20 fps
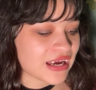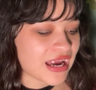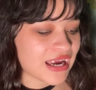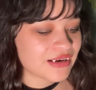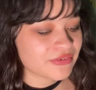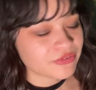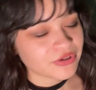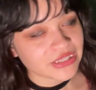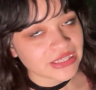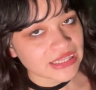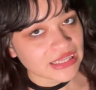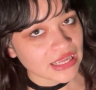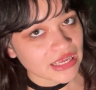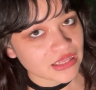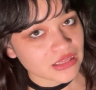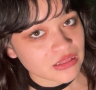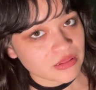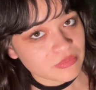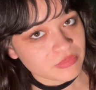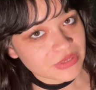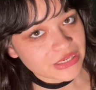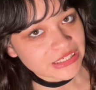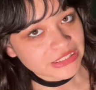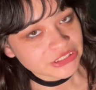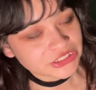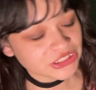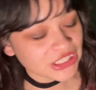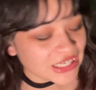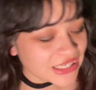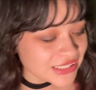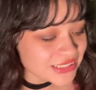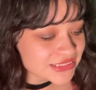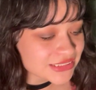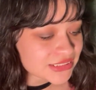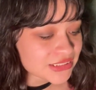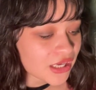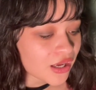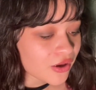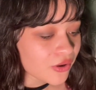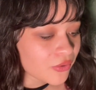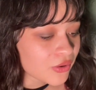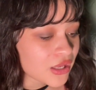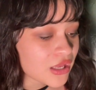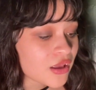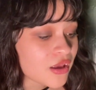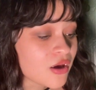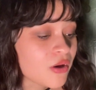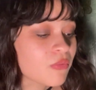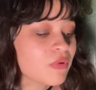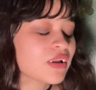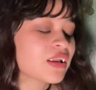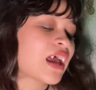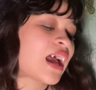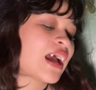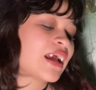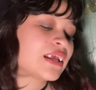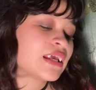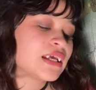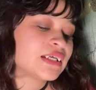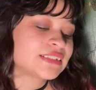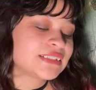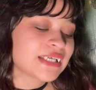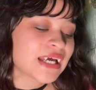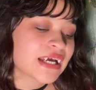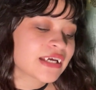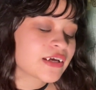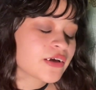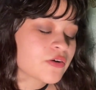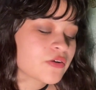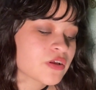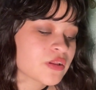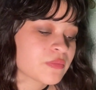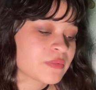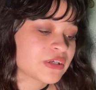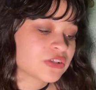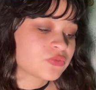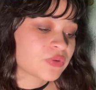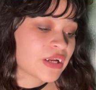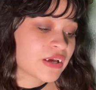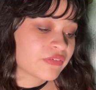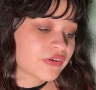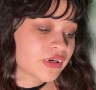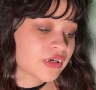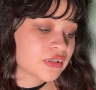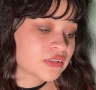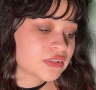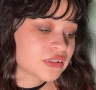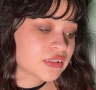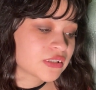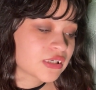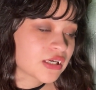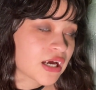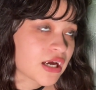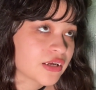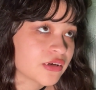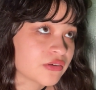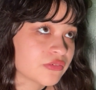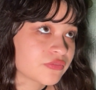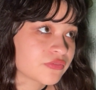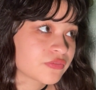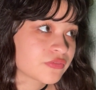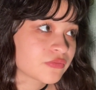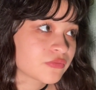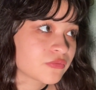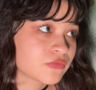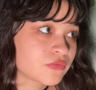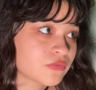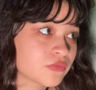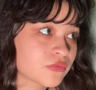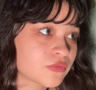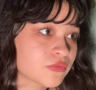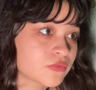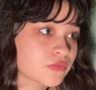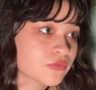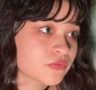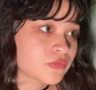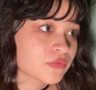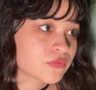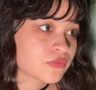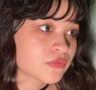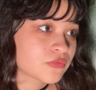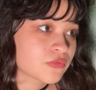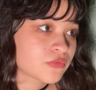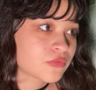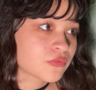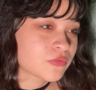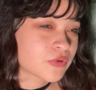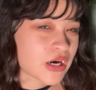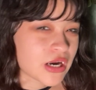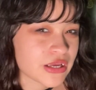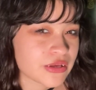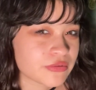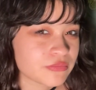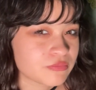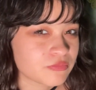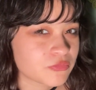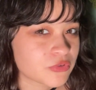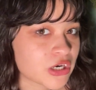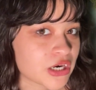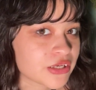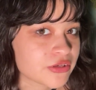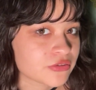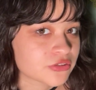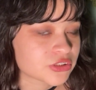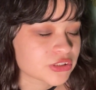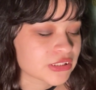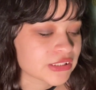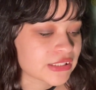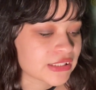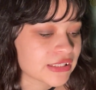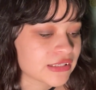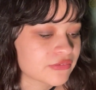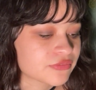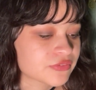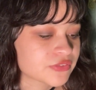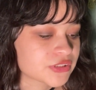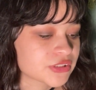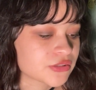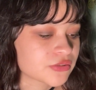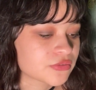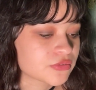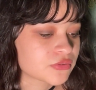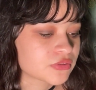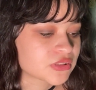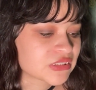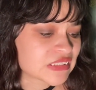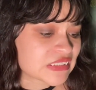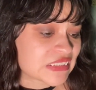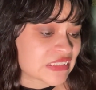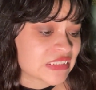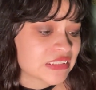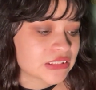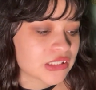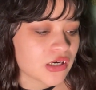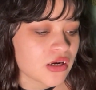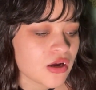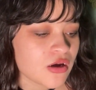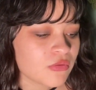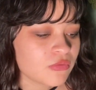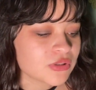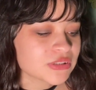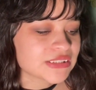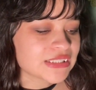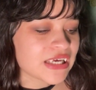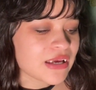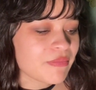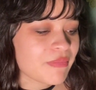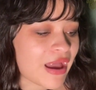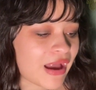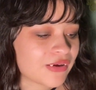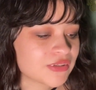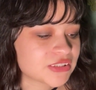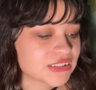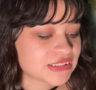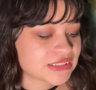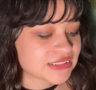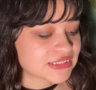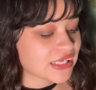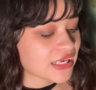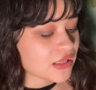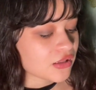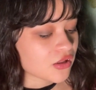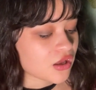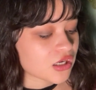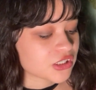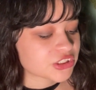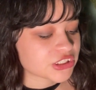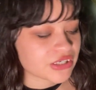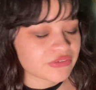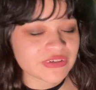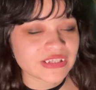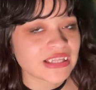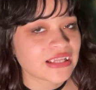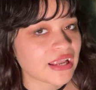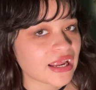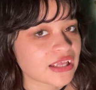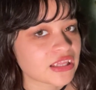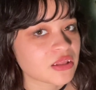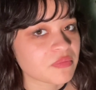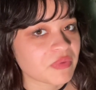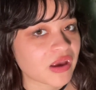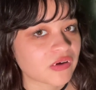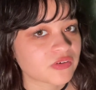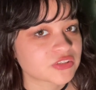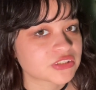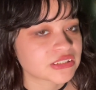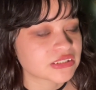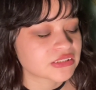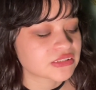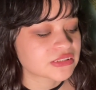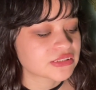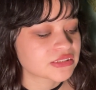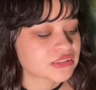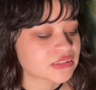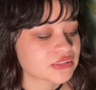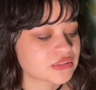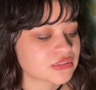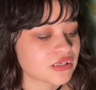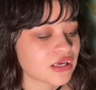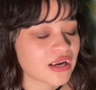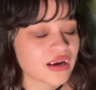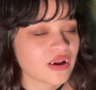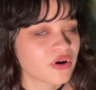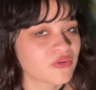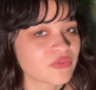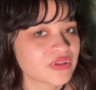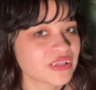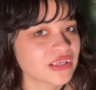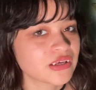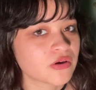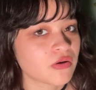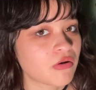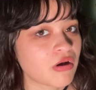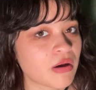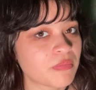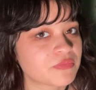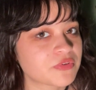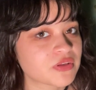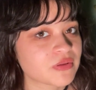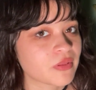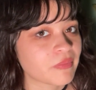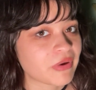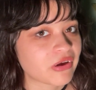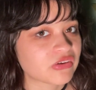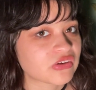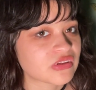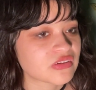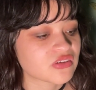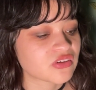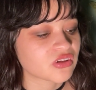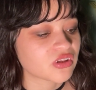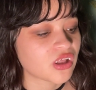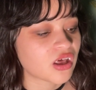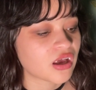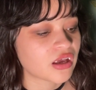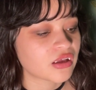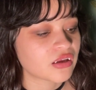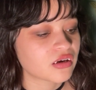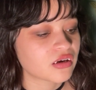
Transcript: I really like the beach. So, well, I could go to the beach whenever, kind of. Where I usually live. So, we'll say a mountain ski lodge. I really like the mountains. And I don't really go up to the mountains a lot.